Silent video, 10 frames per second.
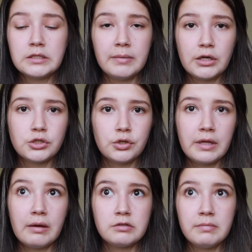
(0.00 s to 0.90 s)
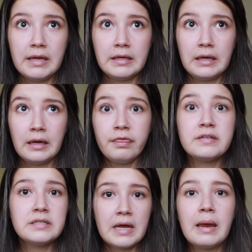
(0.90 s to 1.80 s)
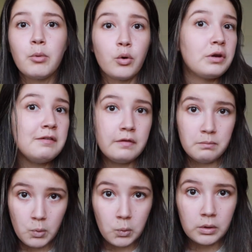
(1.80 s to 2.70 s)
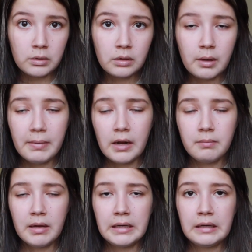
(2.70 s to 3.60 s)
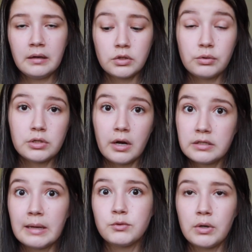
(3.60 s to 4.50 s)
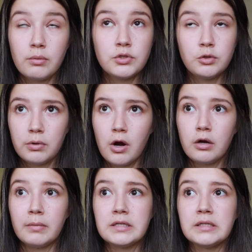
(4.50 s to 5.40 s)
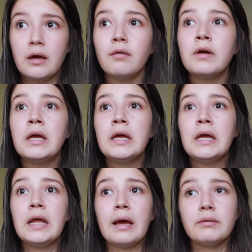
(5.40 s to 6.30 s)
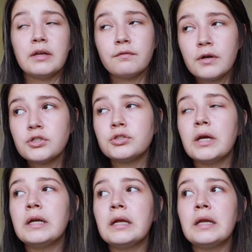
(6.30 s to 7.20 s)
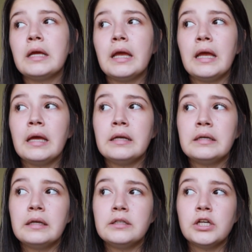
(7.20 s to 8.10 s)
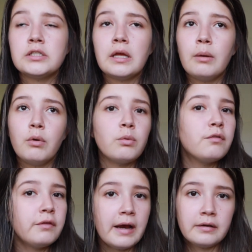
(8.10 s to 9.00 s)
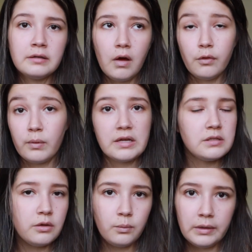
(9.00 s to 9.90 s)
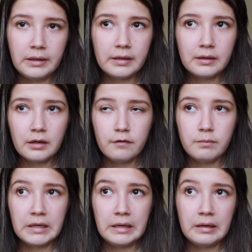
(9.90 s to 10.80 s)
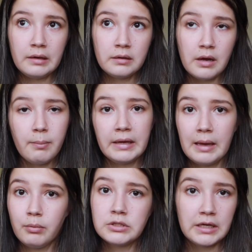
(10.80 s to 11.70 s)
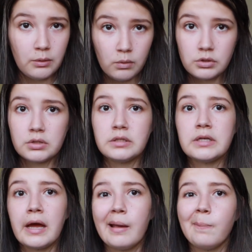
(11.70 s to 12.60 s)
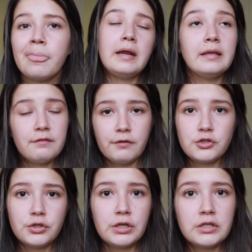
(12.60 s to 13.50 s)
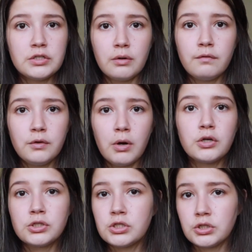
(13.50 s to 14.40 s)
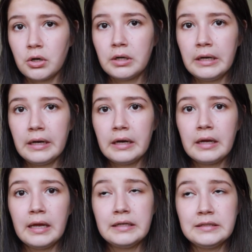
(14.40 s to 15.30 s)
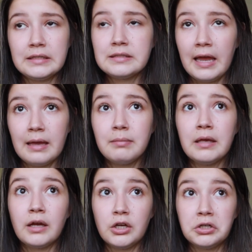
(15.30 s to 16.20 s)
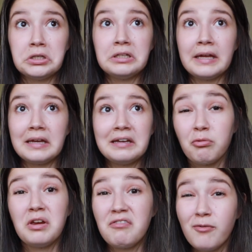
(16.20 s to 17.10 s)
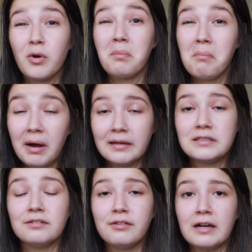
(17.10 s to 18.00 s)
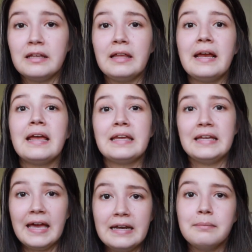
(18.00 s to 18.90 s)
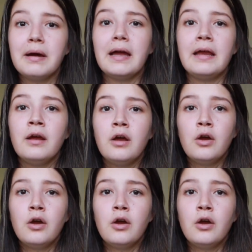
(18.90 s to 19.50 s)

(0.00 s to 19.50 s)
to make sure that I was making the same or even more amount of money. So there was a lot of times where I was super hard on myself, and I would get frustrated, and it would reflect on the rest of the week of me not being able to get orders on time, and I get frustrated. So if you are just starting, it did take me a good like 3-4 months to finally like get in my